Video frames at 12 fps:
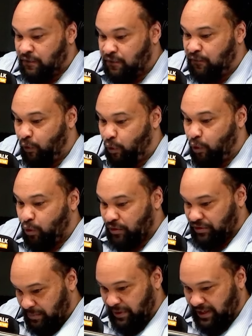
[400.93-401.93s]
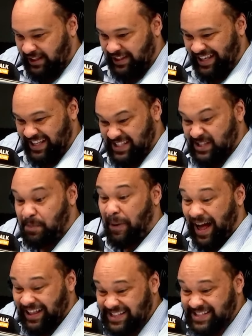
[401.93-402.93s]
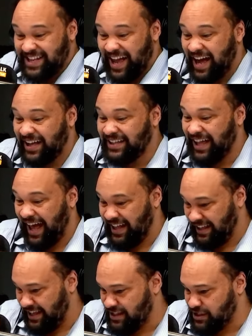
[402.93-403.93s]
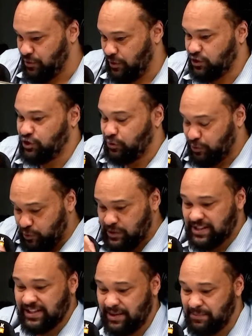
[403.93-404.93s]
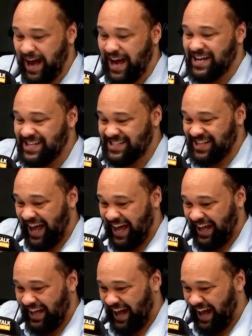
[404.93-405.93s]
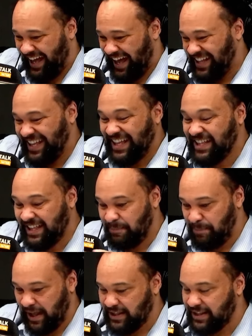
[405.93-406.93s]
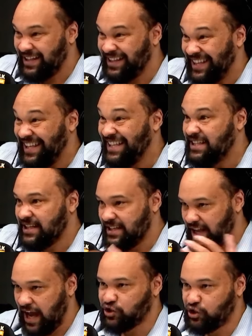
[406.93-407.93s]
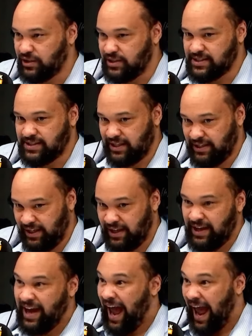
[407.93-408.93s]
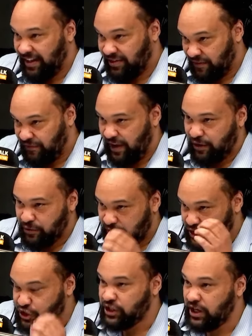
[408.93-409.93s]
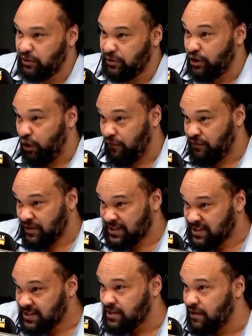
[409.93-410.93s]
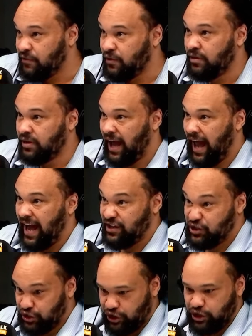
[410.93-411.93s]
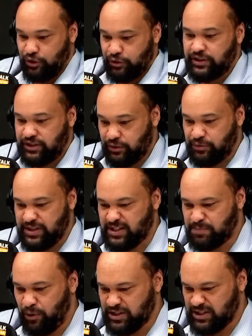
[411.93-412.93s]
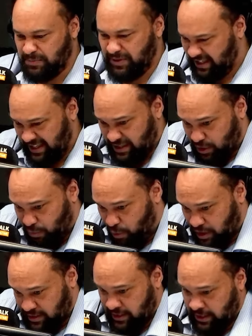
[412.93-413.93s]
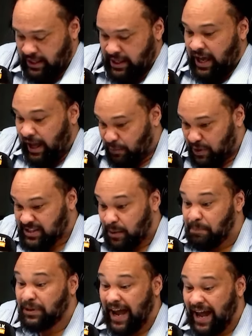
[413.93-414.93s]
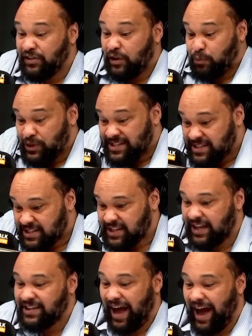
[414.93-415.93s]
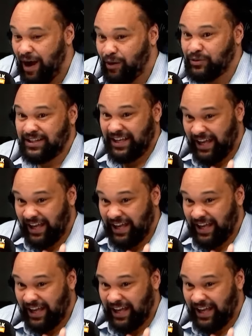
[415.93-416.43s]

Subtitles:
for the Middle East, Palestine and Israel, Jerusalem as an independent international city, and the various sharing of civil and security responsibilities. It was a plan that would set out